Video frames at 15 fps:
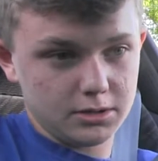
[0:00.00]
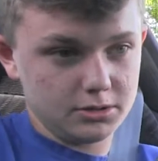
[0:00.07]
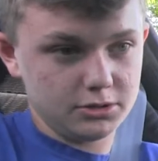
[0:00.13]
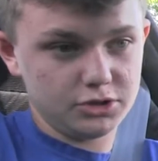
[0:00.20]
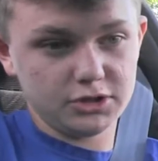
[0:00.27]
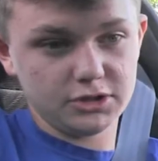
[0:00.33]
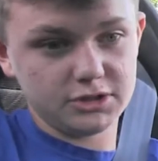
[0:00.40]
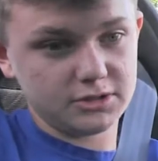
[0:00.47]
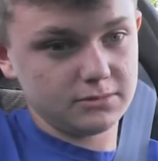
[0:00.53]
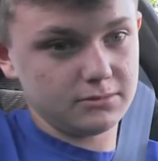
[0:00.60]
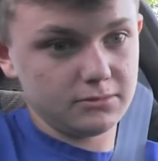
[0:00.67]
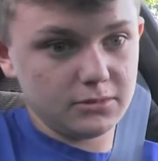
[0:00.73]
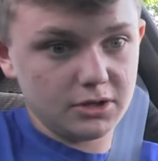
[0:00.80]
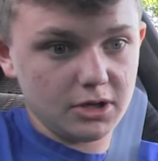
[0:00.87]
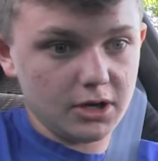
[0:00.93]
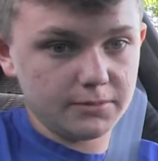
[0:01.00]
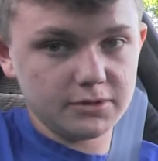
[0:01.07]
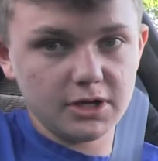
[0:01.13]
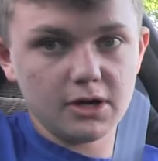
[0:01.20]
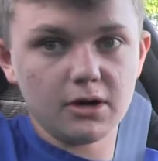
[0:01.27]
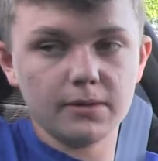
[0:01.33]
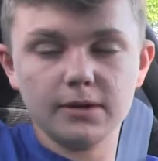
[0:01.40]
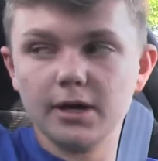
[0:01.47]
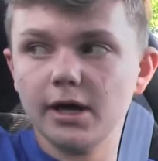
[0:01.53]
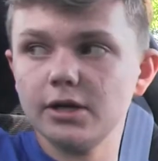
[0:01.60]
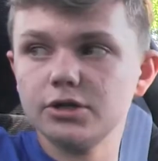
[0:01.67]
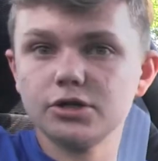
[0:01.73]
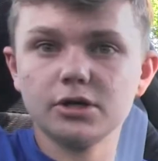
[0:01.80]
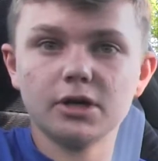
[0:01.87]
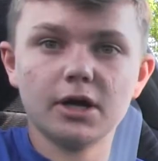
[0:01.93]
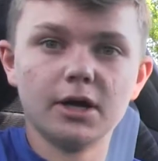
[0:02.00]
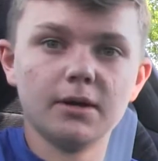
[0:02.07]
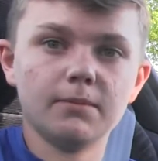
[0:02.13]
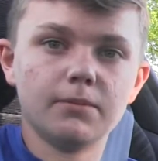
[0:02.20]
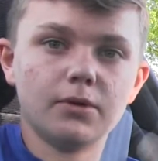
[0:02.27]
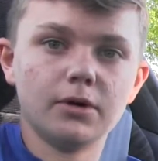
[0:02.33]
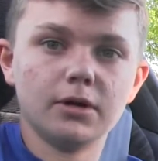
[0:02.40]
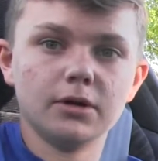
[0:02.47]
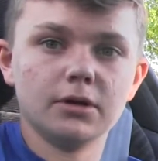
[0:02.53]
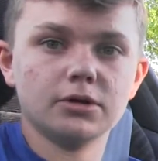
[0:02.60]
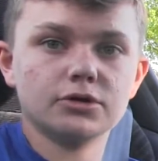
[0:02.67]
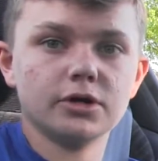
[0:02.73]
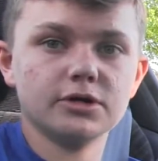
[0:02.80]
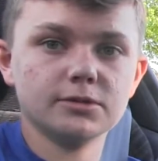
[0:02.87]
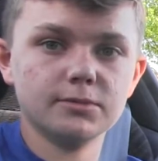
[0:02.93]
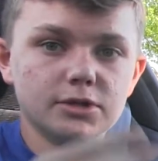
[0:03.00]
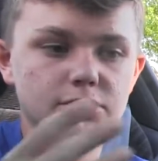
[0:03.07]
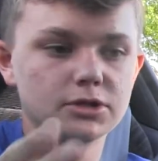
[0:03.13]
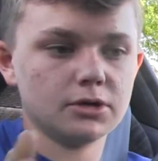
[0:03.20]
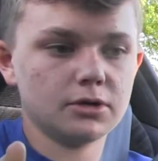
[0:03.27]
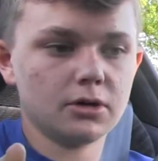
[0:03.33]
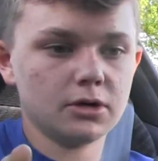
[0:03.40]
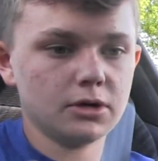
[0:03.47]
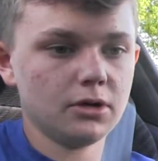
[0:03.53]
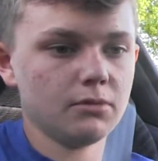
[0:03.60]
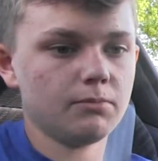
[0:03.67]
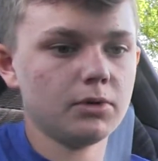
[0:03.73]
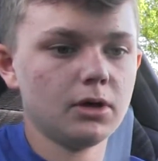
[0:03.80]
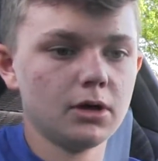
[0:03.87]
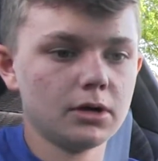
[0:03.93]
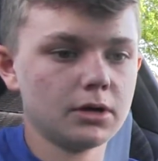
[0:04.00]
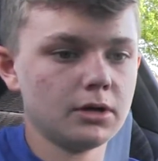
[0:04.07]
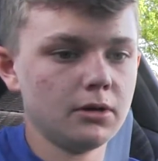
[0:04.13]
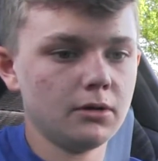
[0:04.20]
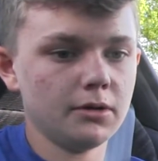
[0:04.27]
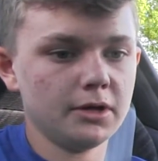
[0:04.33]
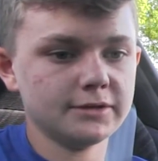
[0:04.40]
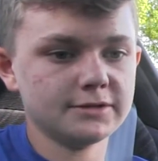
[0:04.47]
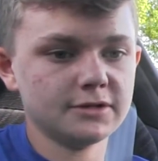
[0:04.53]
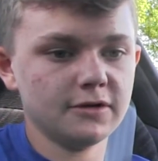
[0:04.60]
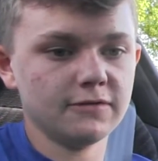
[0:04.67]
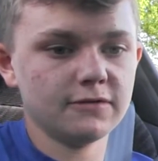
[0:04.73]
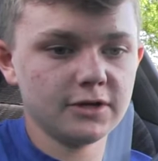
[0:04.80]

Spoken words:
just the update on the engine and putting the transmission onto the block and all that stuff.